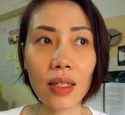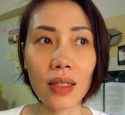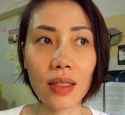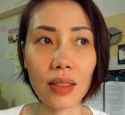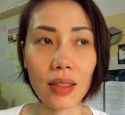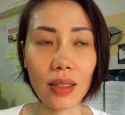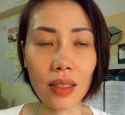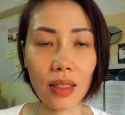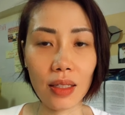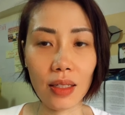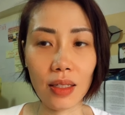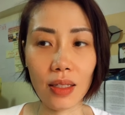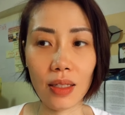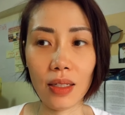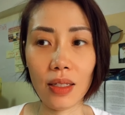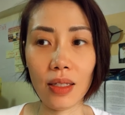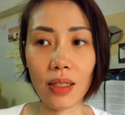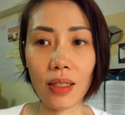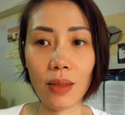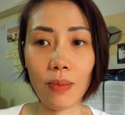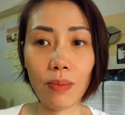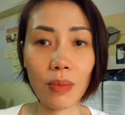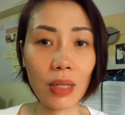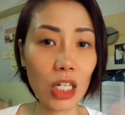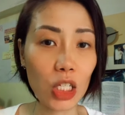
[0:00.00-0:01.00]

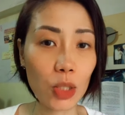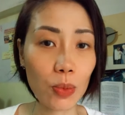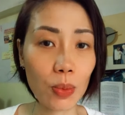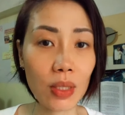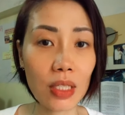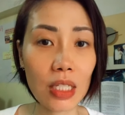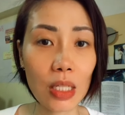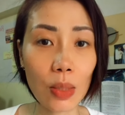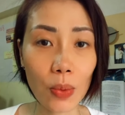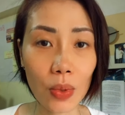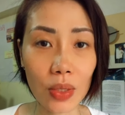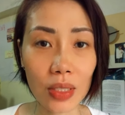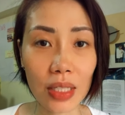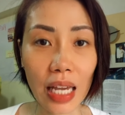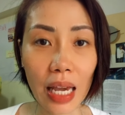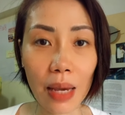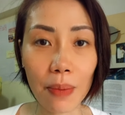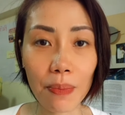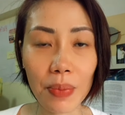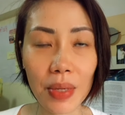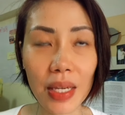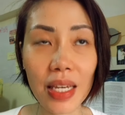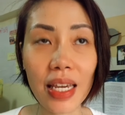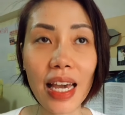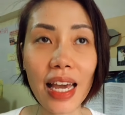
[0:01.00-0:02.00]
the management team was
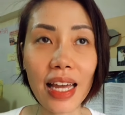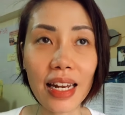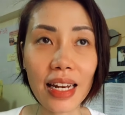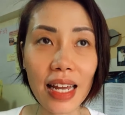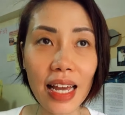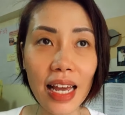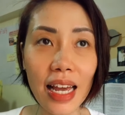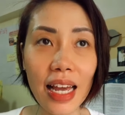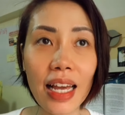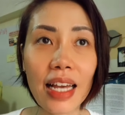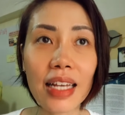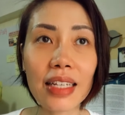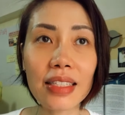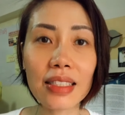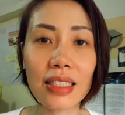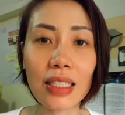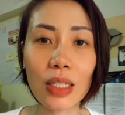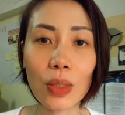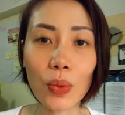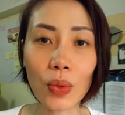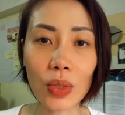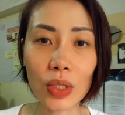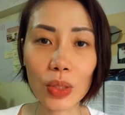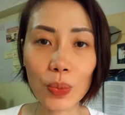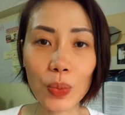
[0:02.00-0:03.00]
happy, and hence it
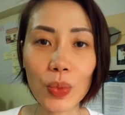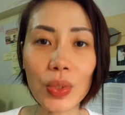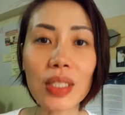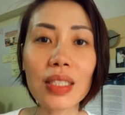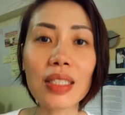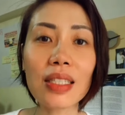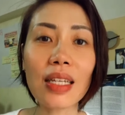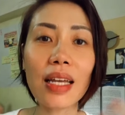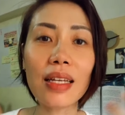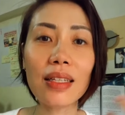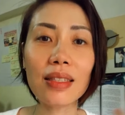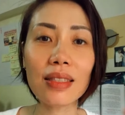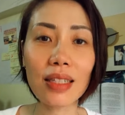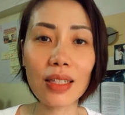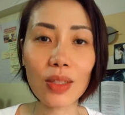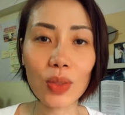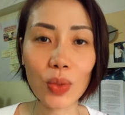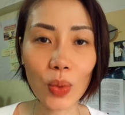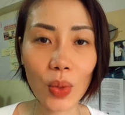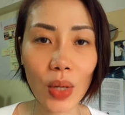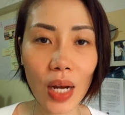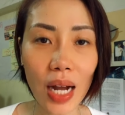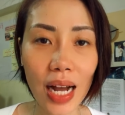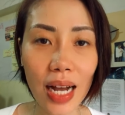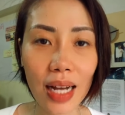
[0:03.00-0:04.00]
was presented
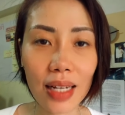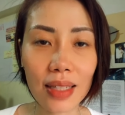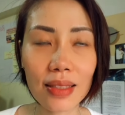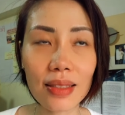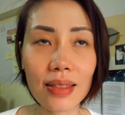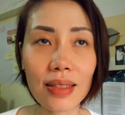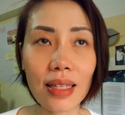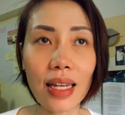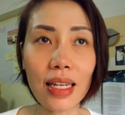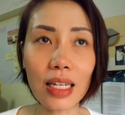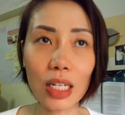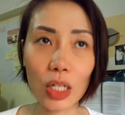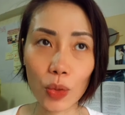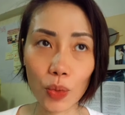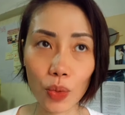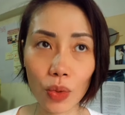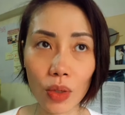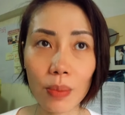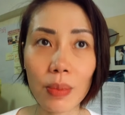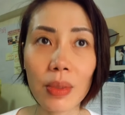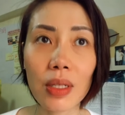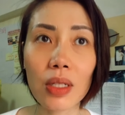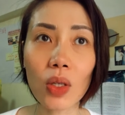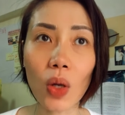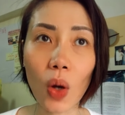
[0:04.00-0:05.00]
to us, that
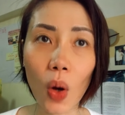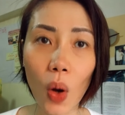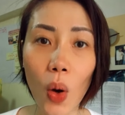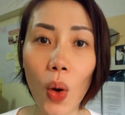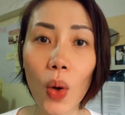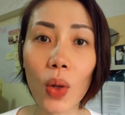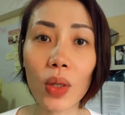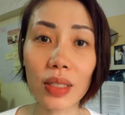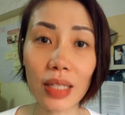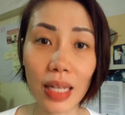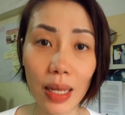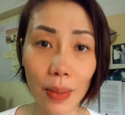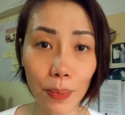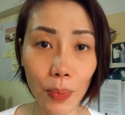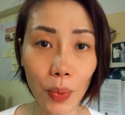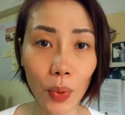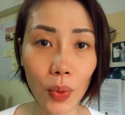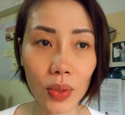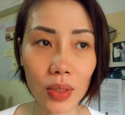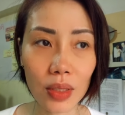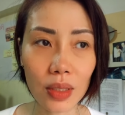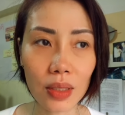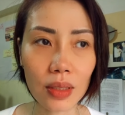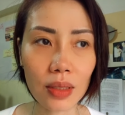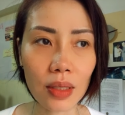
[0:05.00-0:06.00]
increment or that
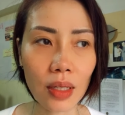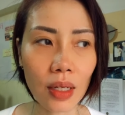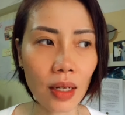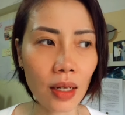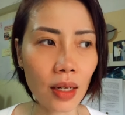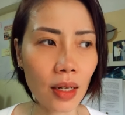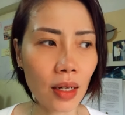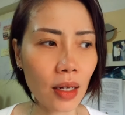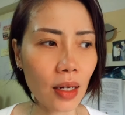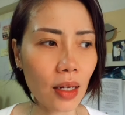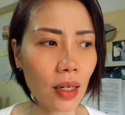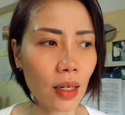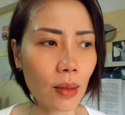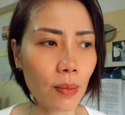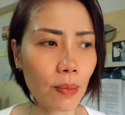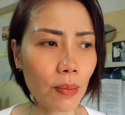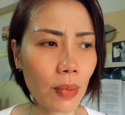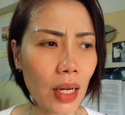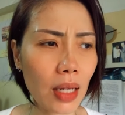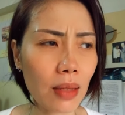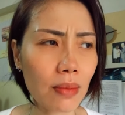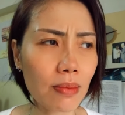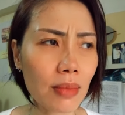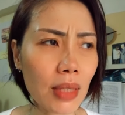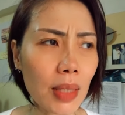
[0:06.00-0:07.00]
bonus.
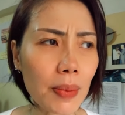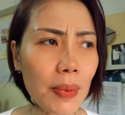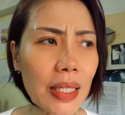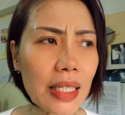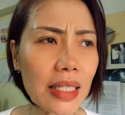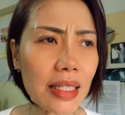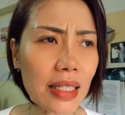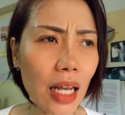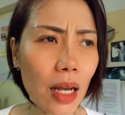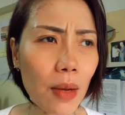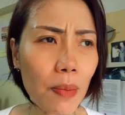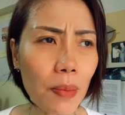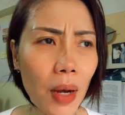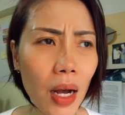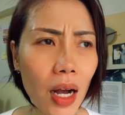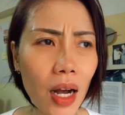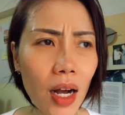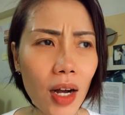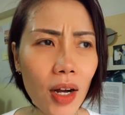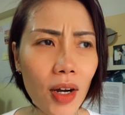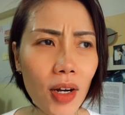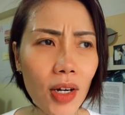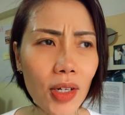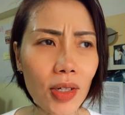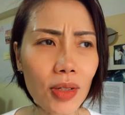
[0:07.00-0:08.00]
But maybe
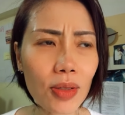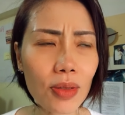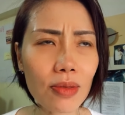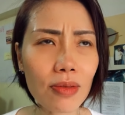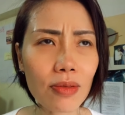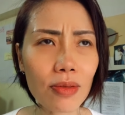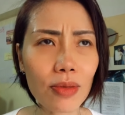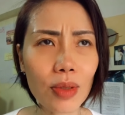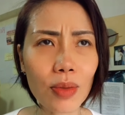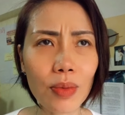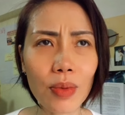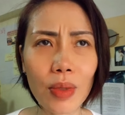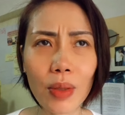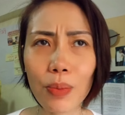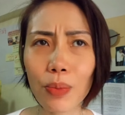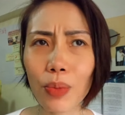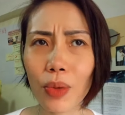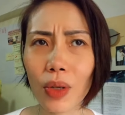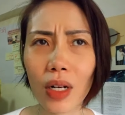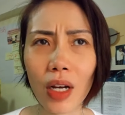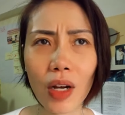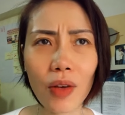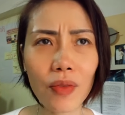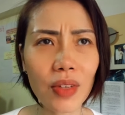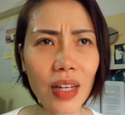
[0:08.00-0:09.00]
somehow we were
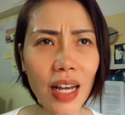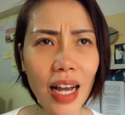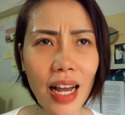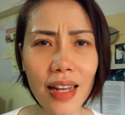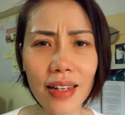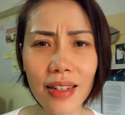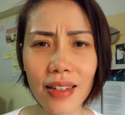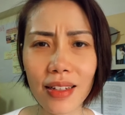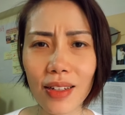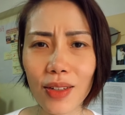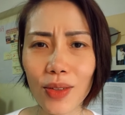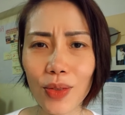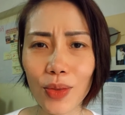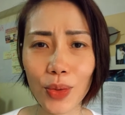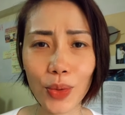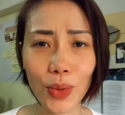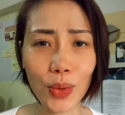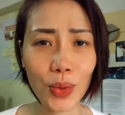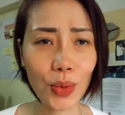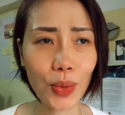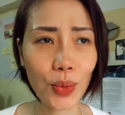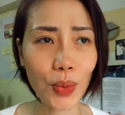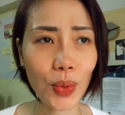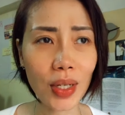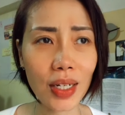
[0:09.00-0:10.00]
brought up the idea
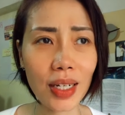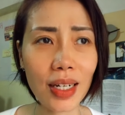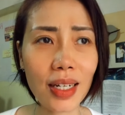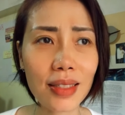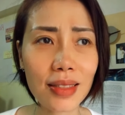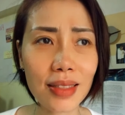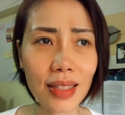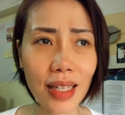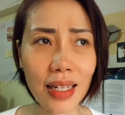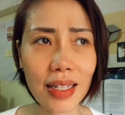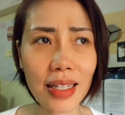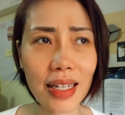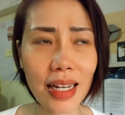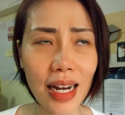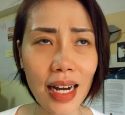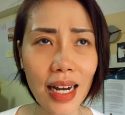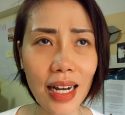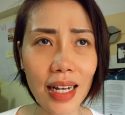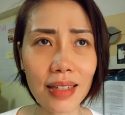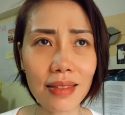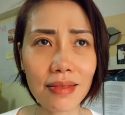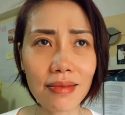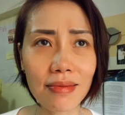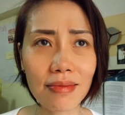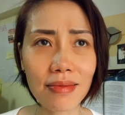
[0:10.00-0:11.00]
to work hard, study
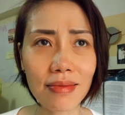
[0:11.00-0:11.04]
hard.